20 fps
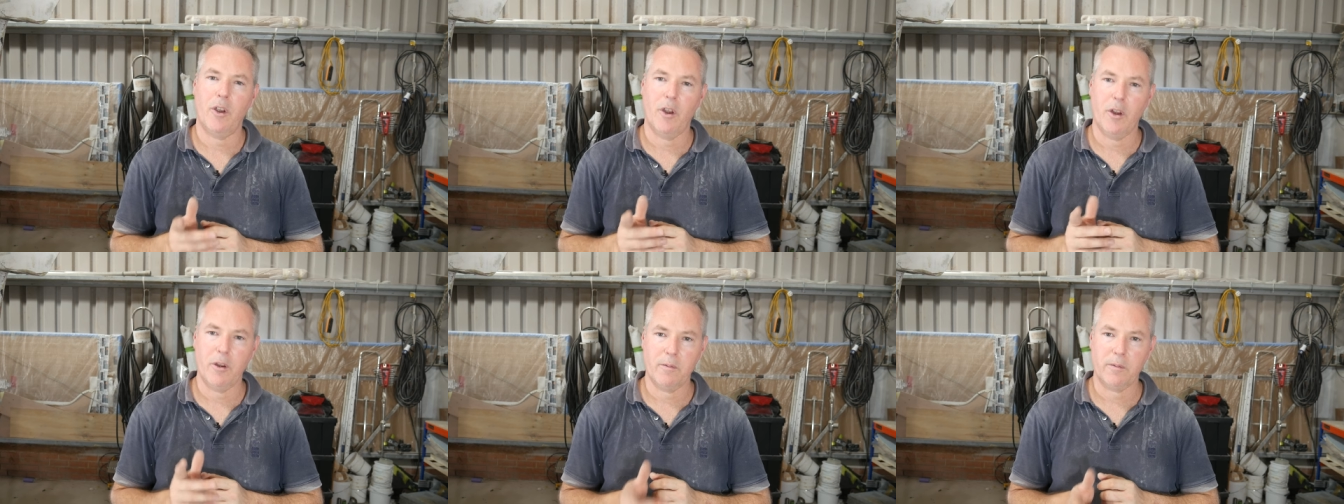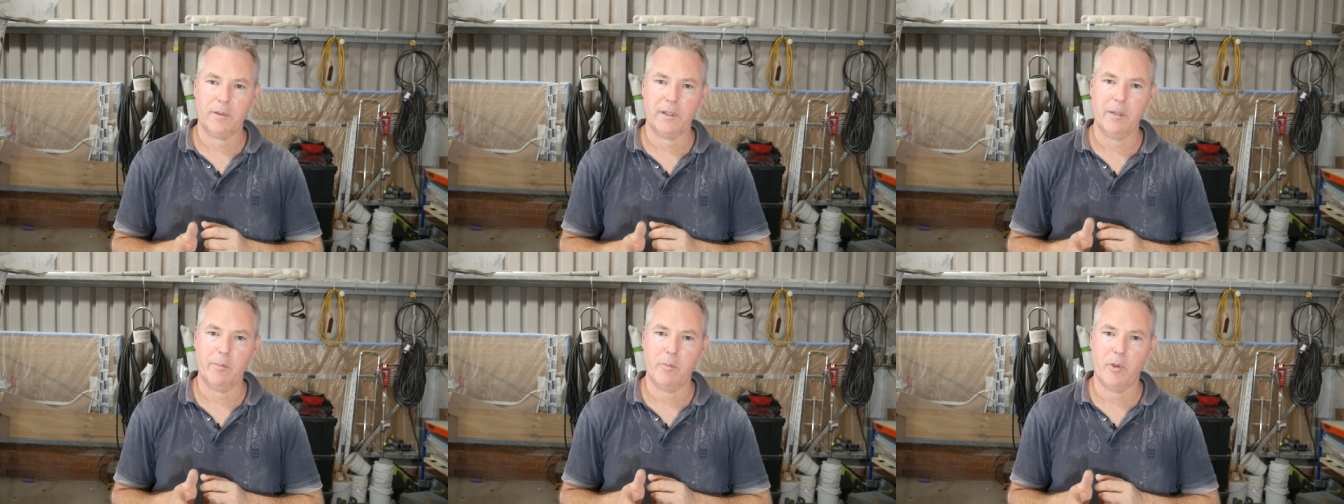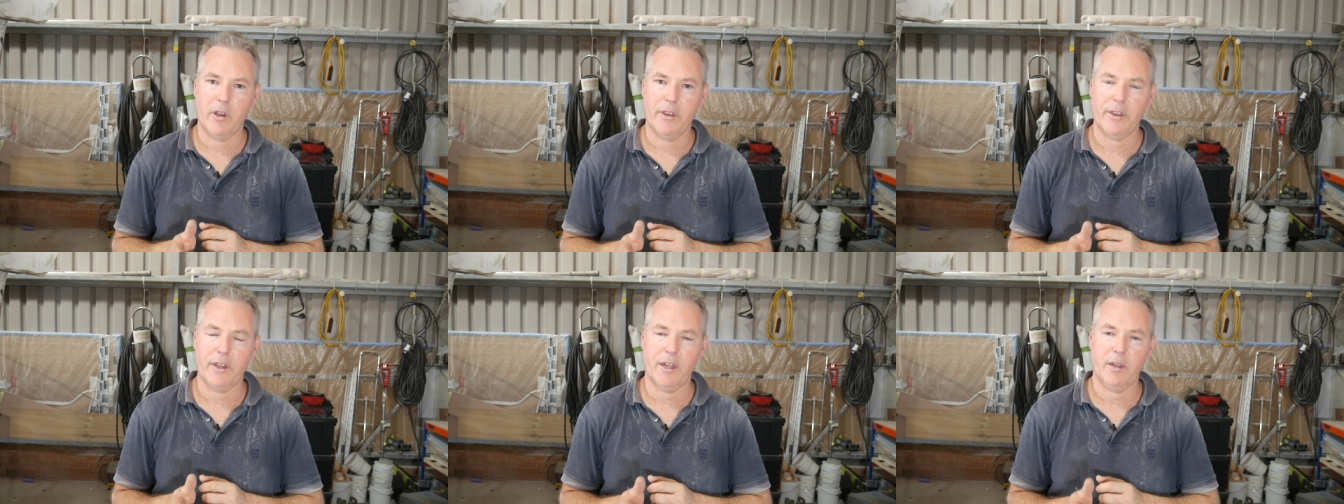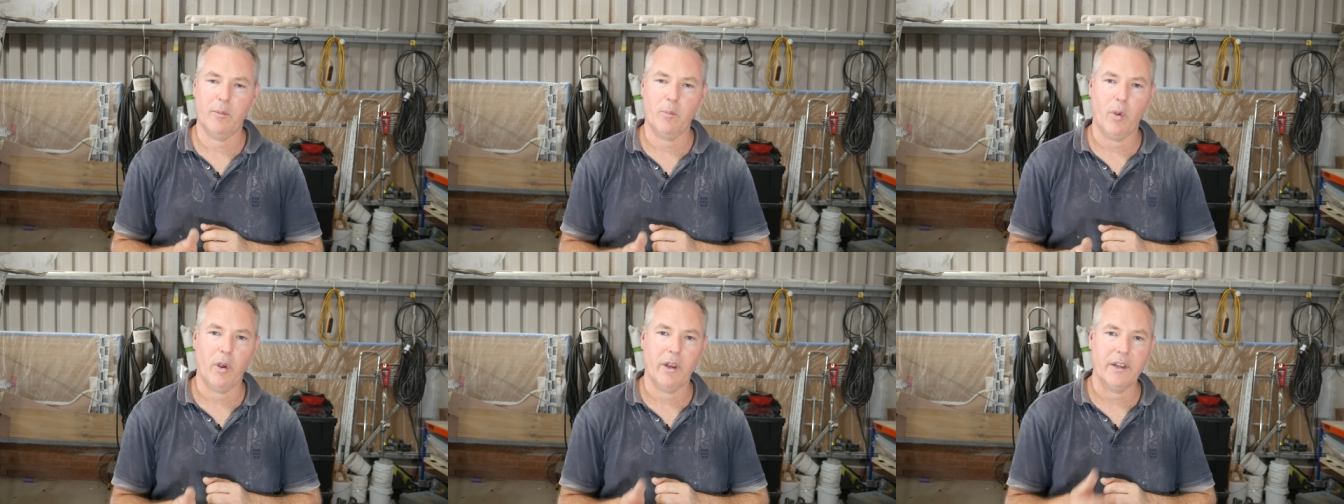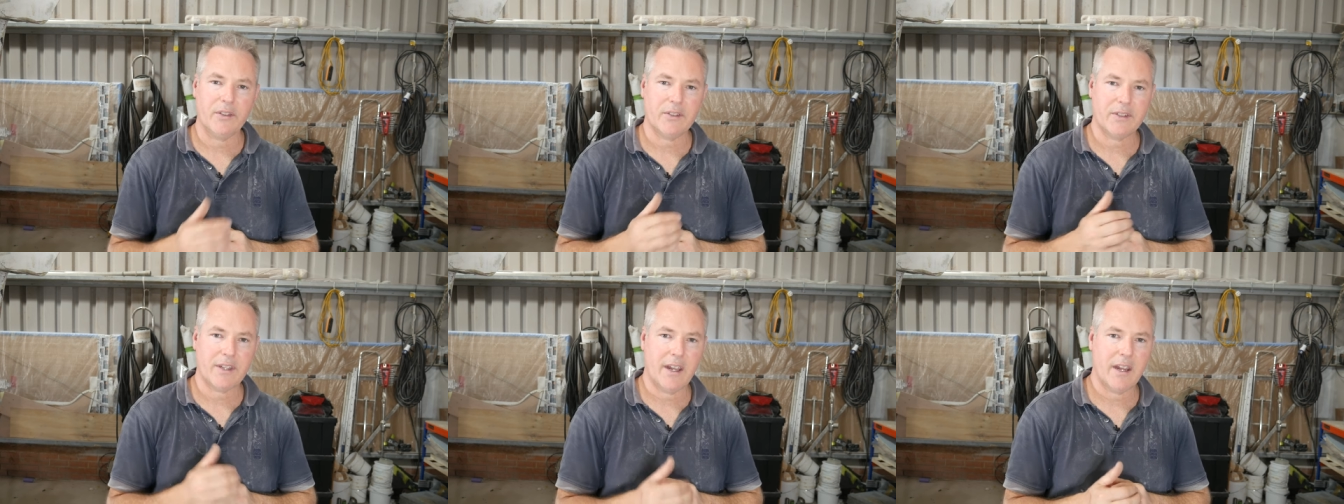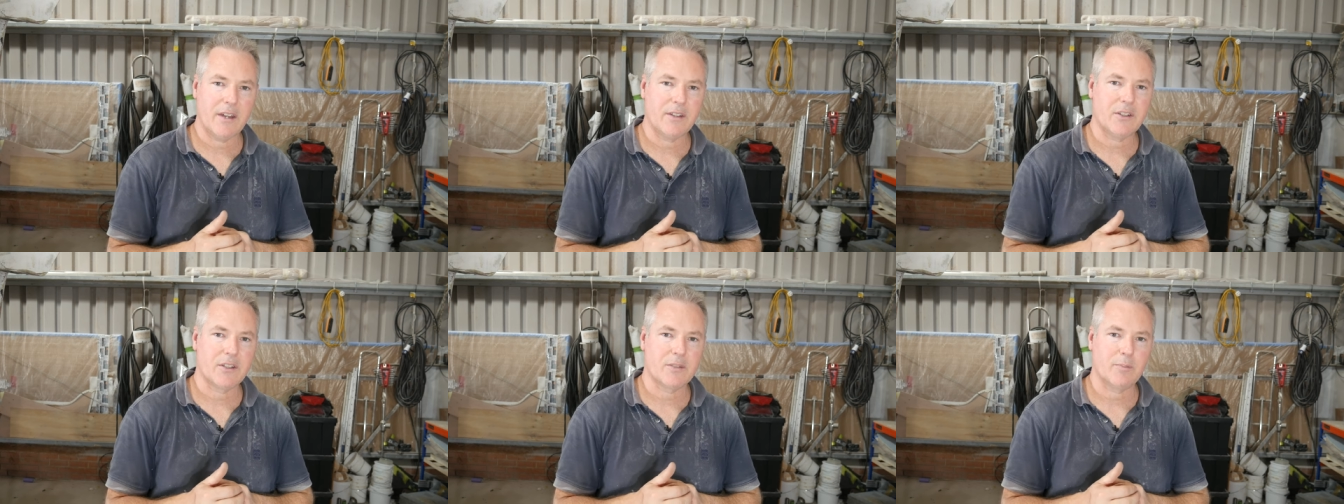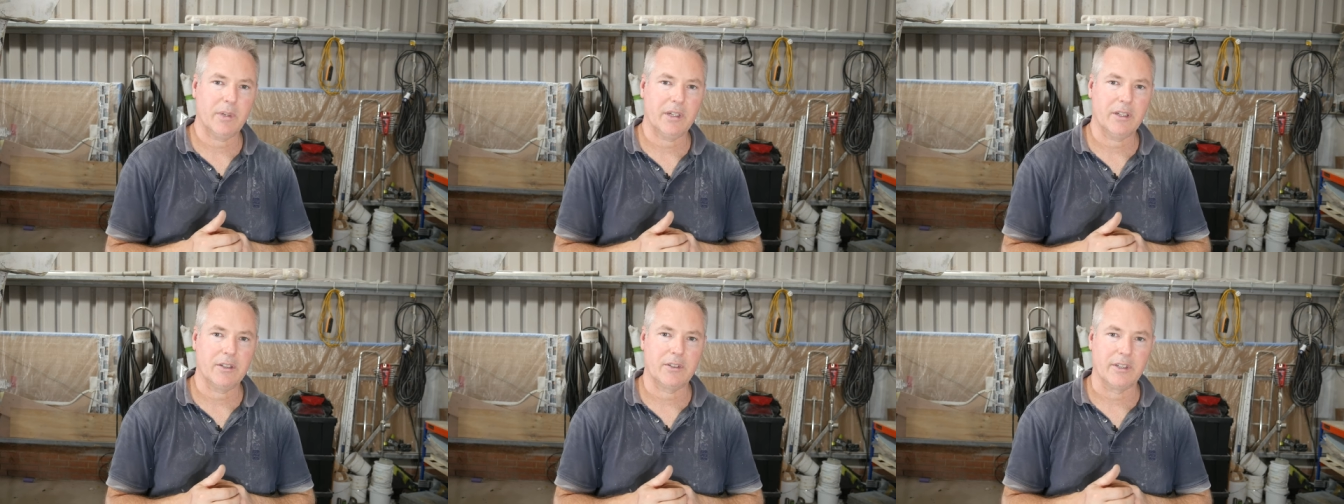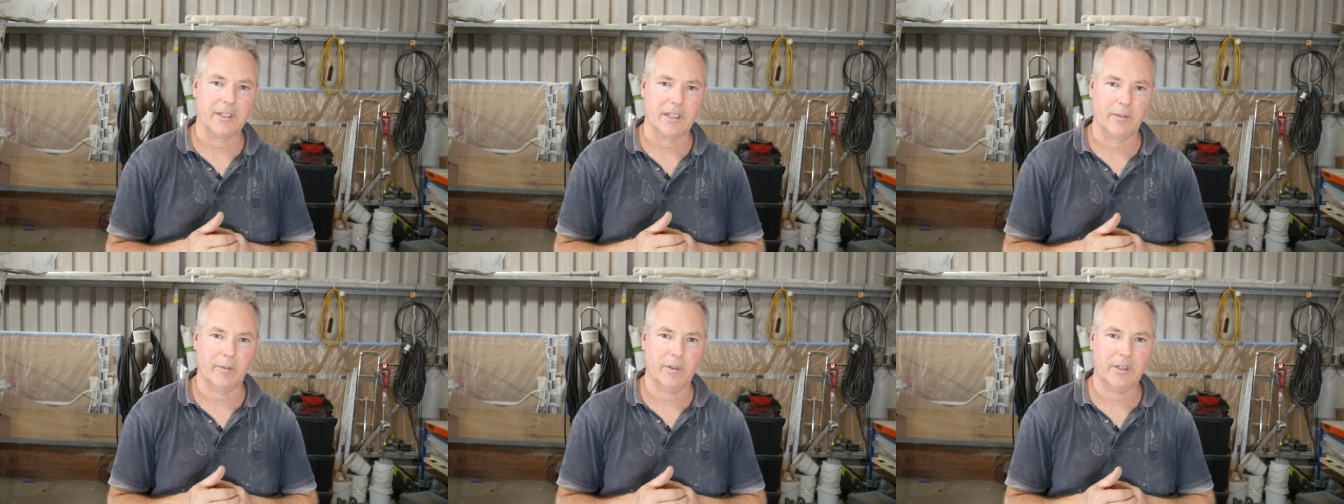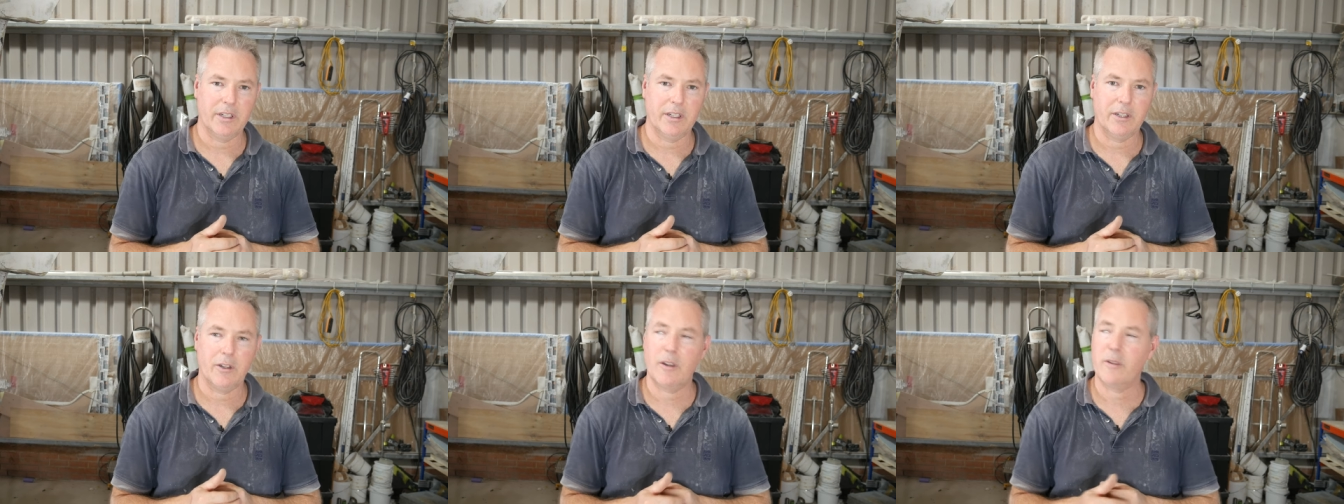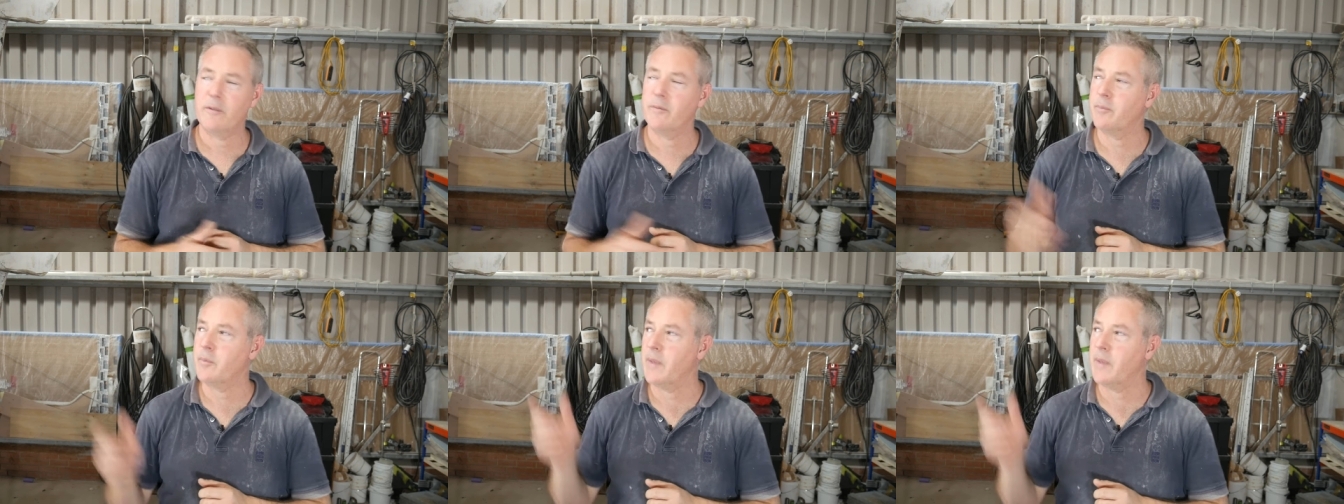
Hopefully by then my sand has been delivered and I've